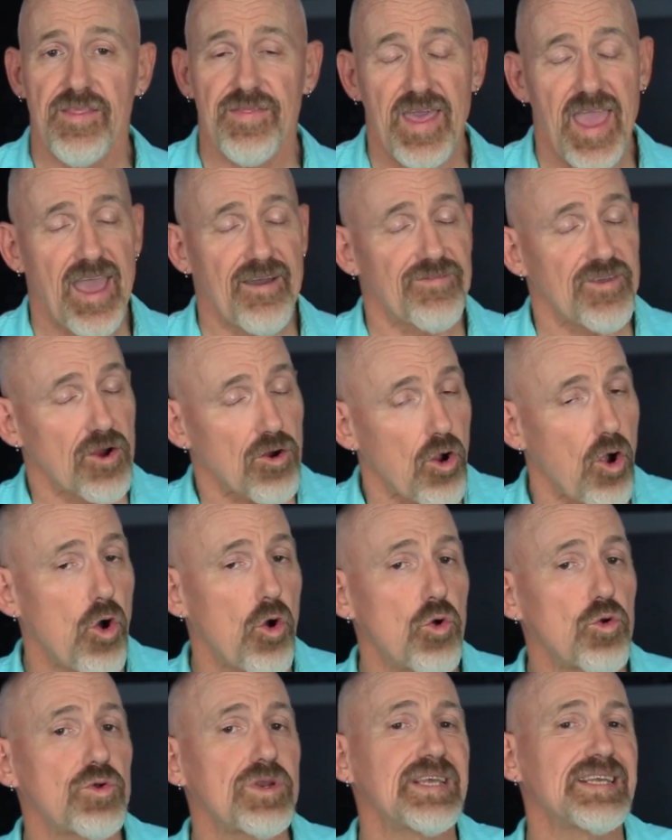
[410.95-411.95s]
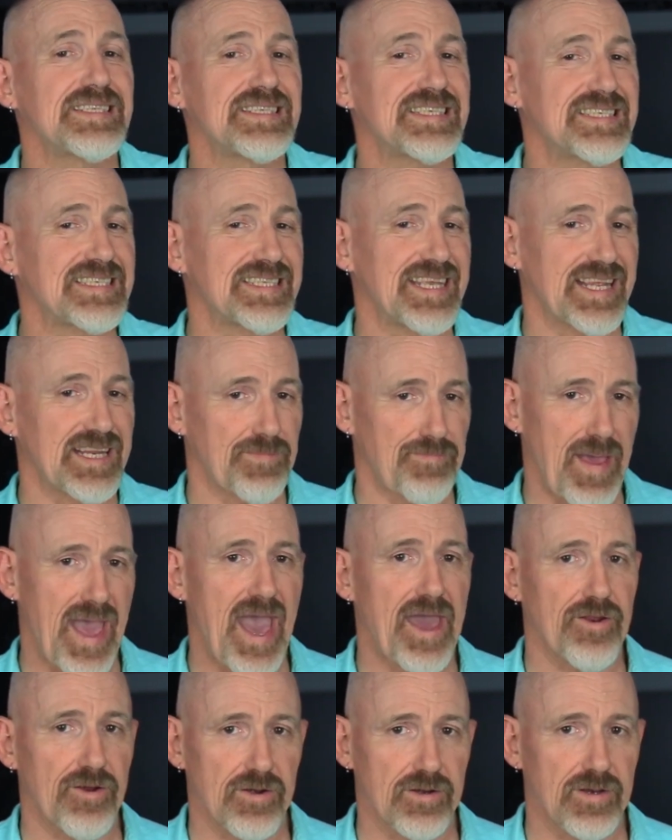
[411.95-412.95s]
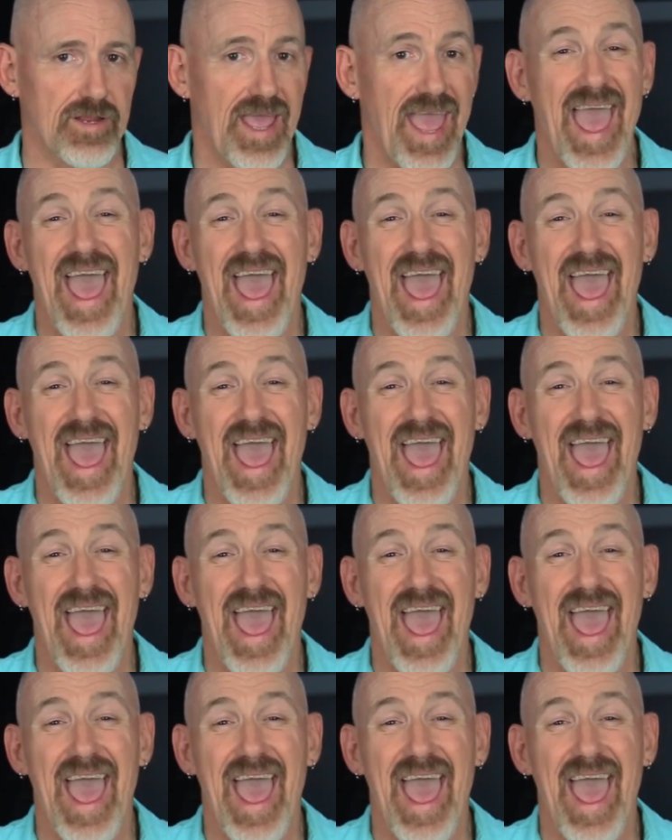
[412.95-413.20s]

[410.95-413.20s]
They have their own distinct pattern.